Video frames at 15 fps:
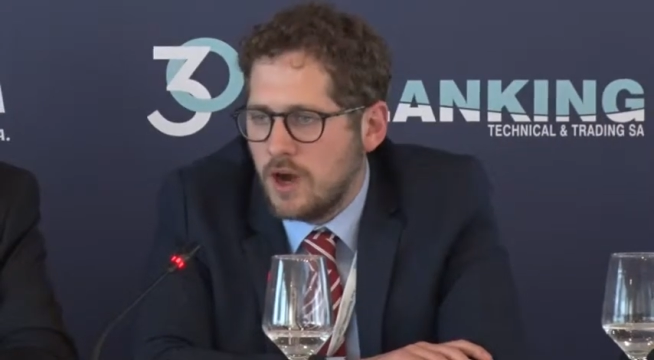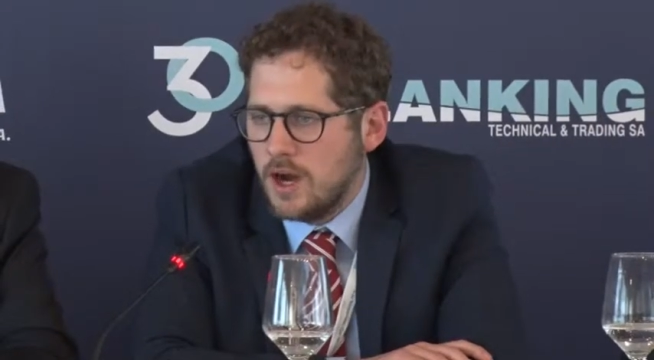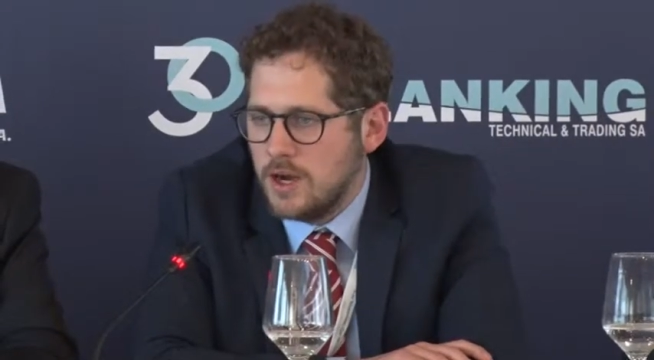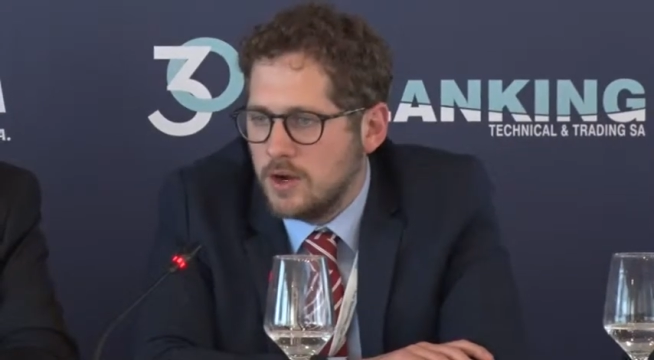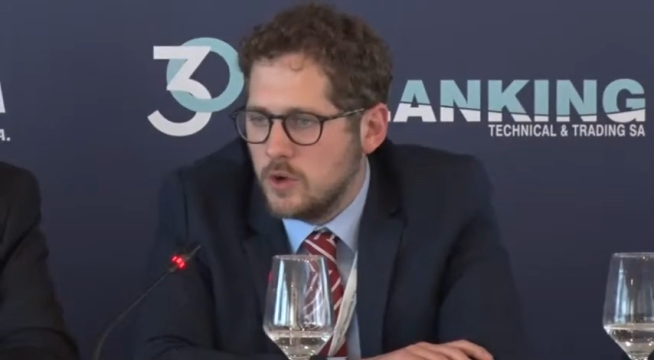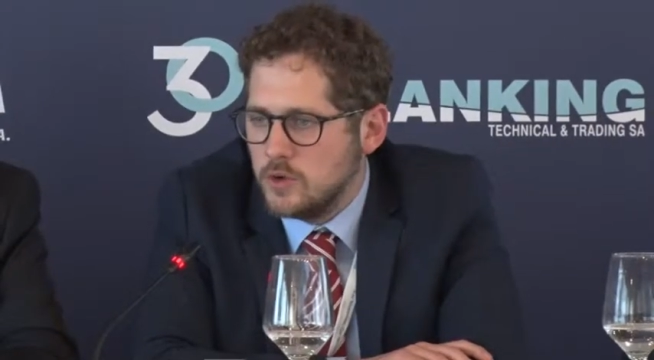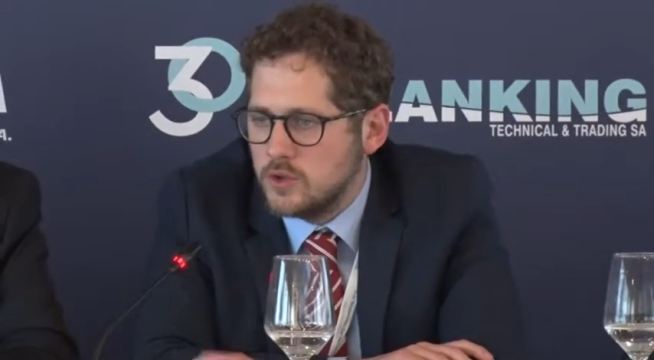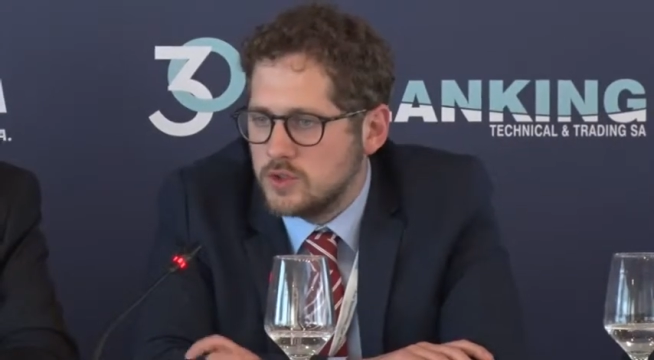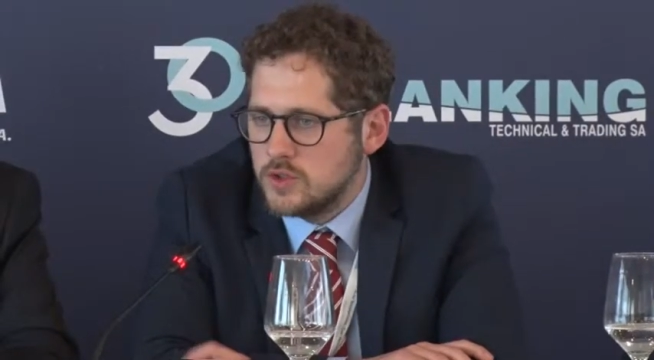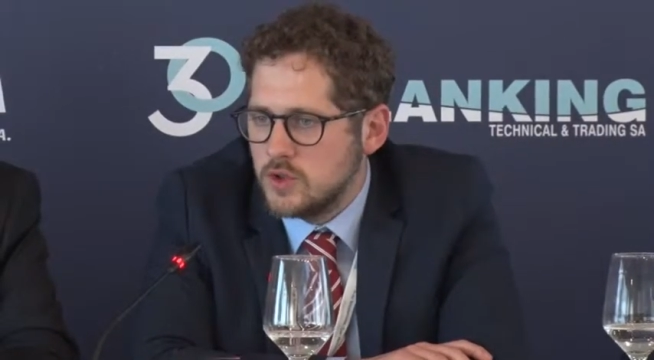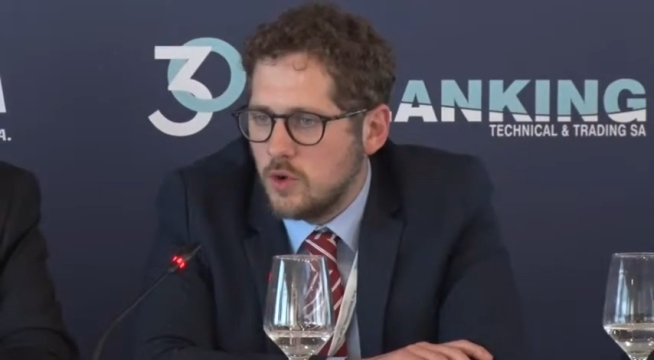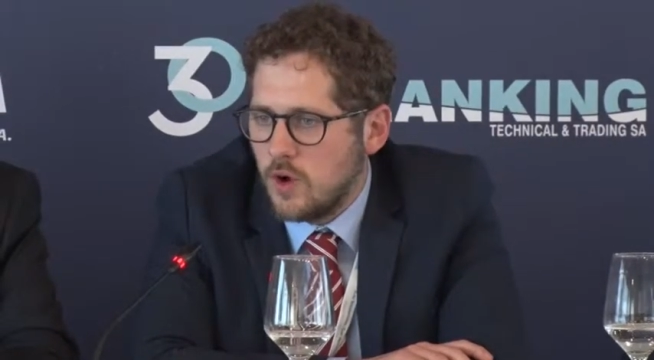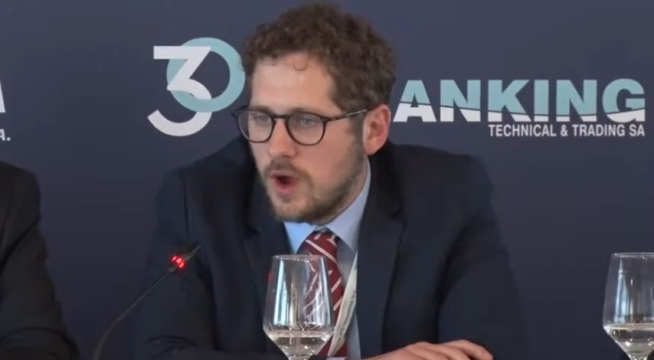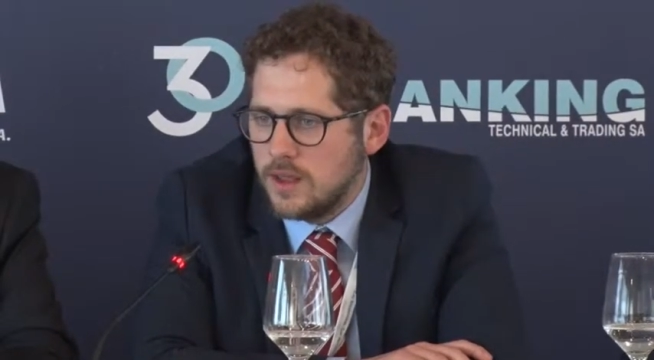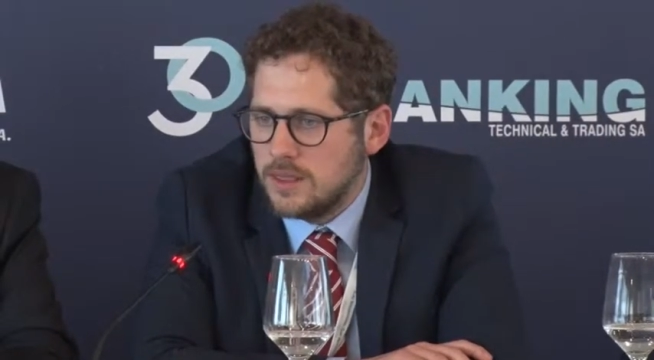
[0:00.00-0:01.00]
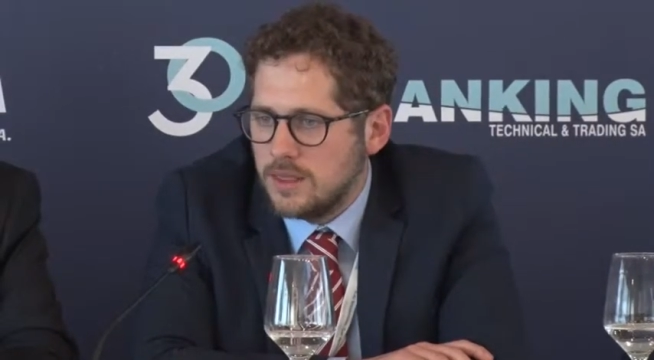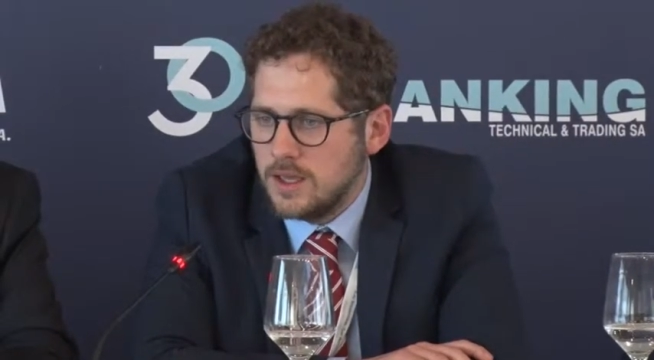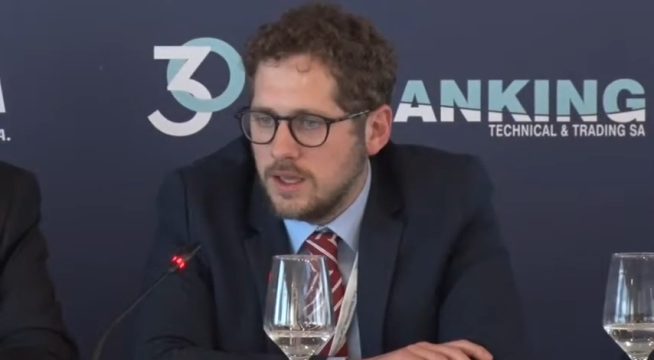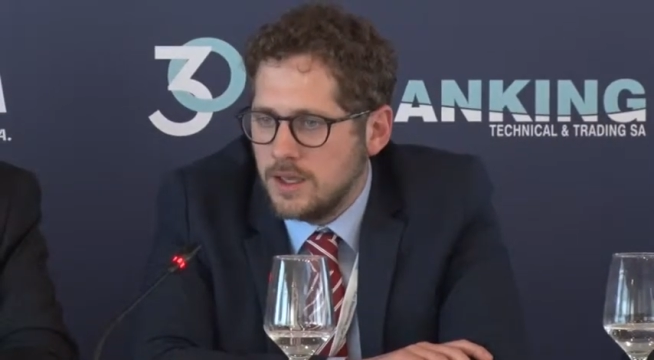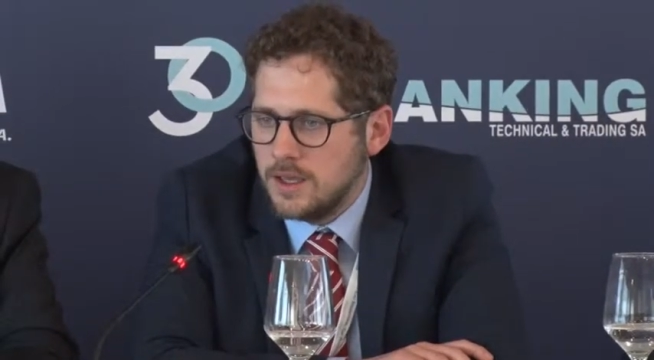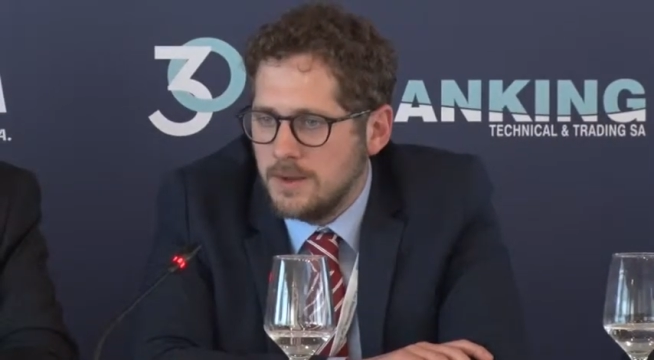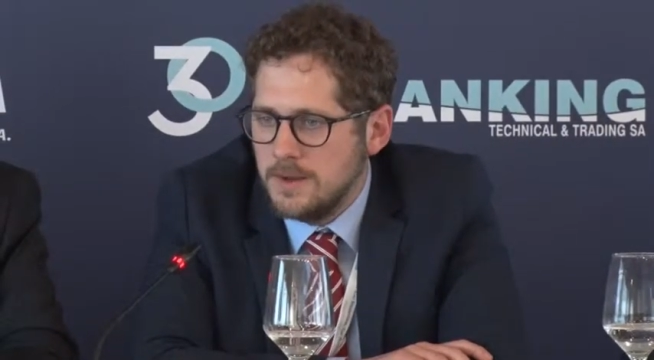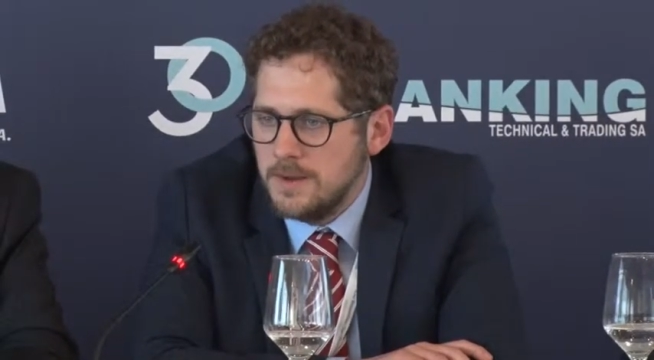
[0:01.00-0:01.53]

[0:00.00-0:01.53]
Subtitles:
cargoes, though I think